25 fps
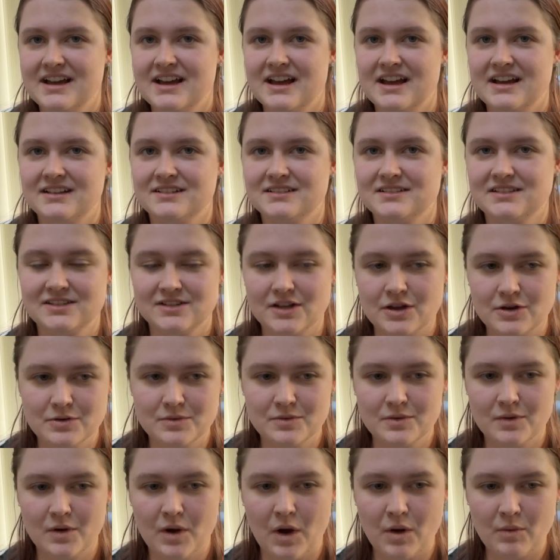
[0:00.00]

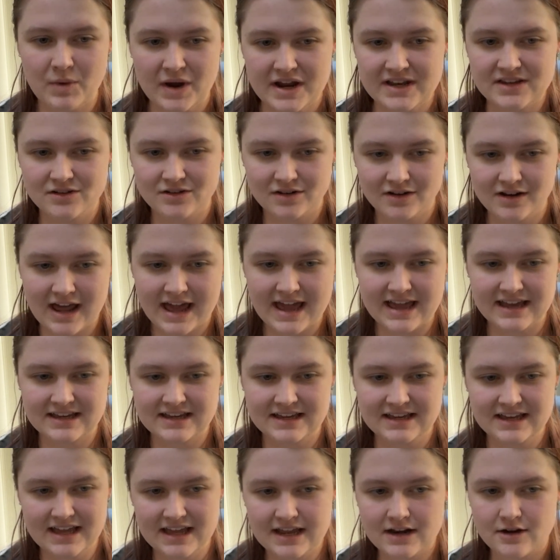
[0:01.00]
So when you're
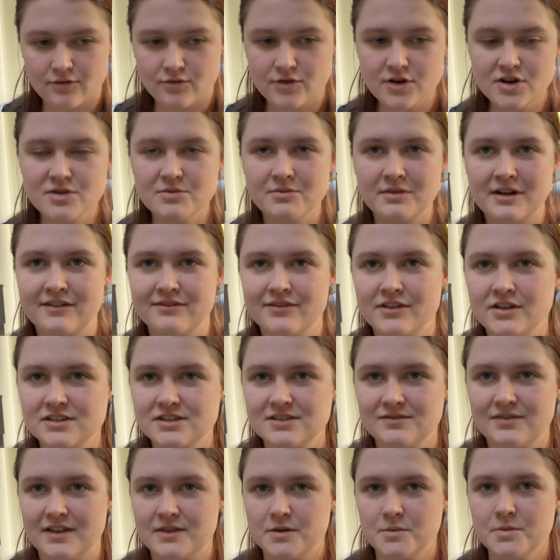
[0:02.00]
like in a room with lots of
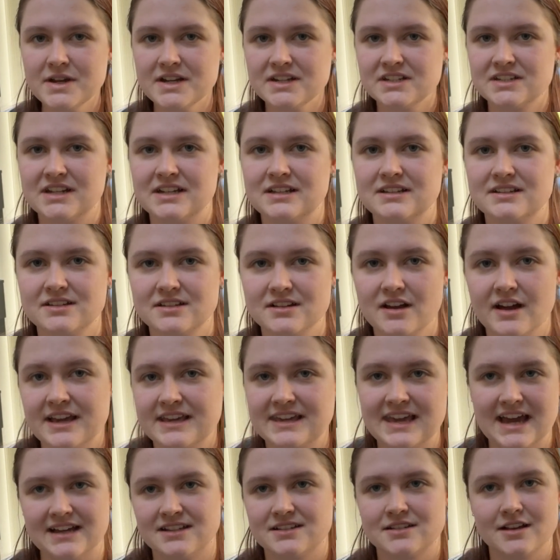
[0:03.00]
other witches, I
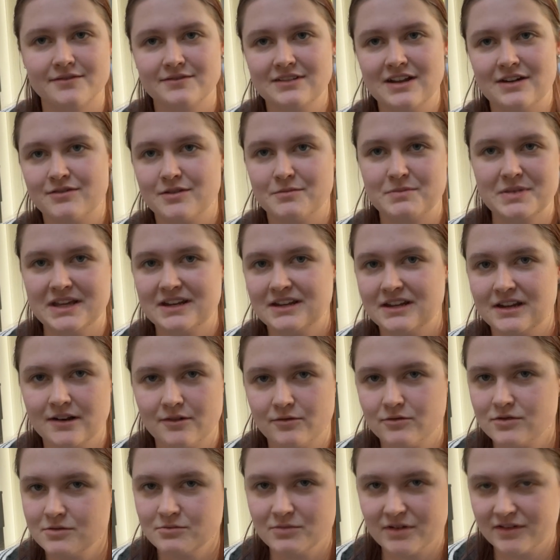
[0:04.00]
guess I've never been in a
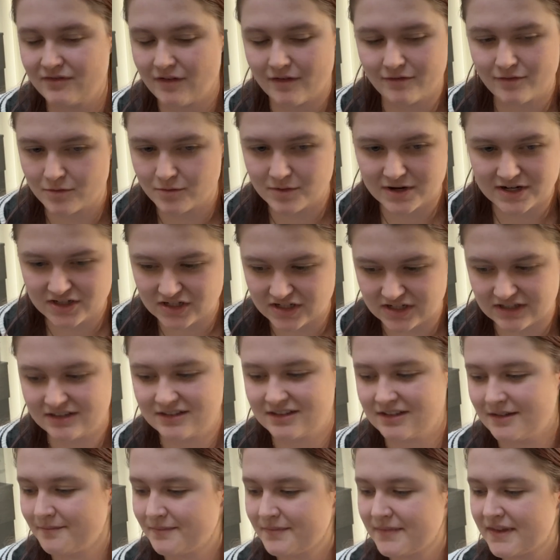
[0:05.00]
room with other witches,
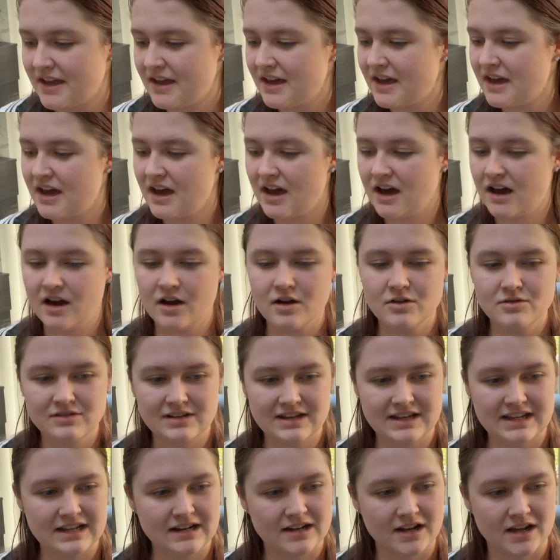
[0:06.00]

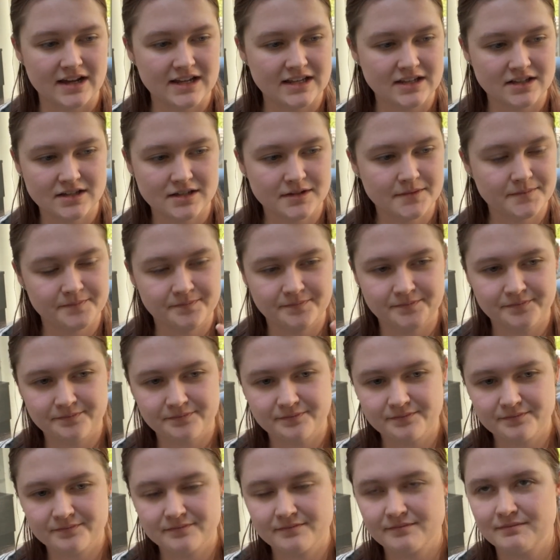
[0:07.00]
only like
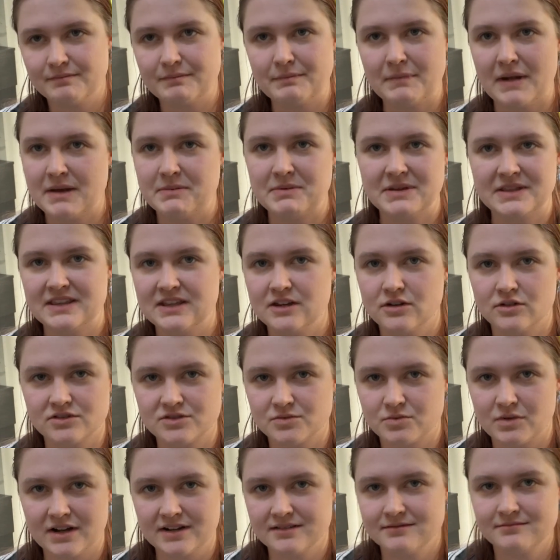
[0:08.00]
maybe the odd
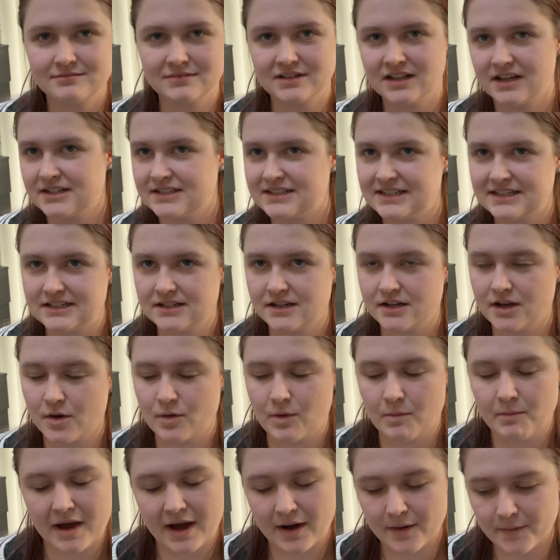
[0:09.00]
one that I didn't know
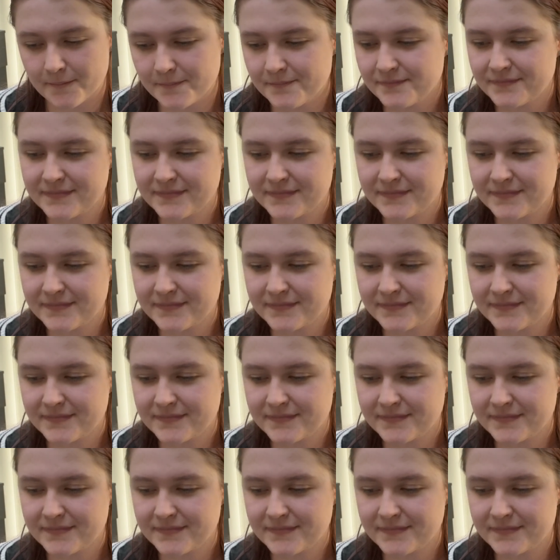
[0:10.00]
about,